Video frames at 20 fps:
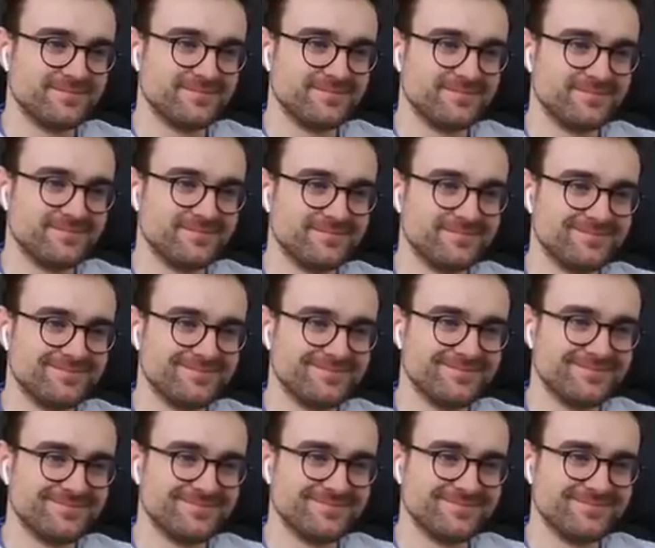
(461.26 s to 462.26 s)

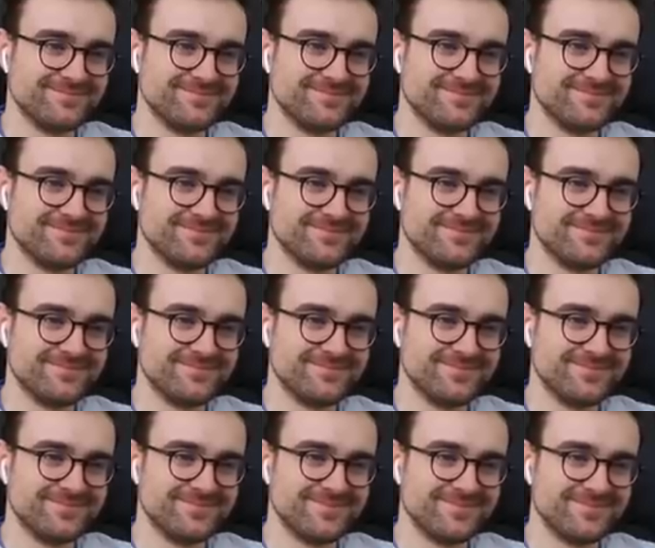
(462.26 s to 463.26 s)

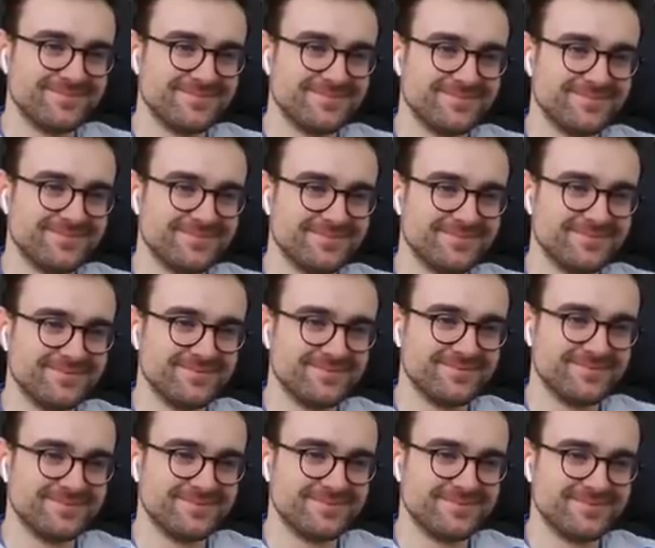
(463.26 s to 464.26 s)

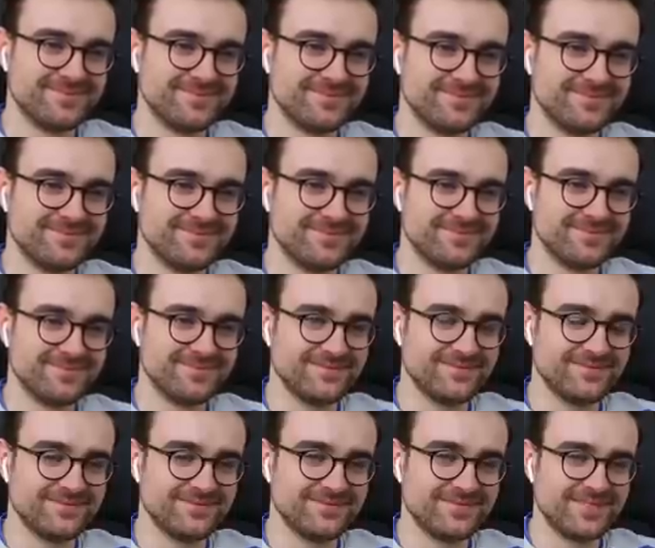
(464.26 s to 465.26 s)

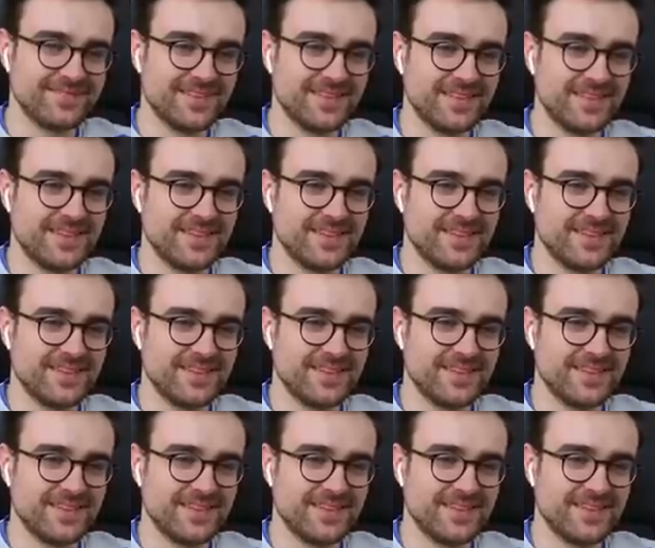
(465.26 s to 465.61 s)
(silent)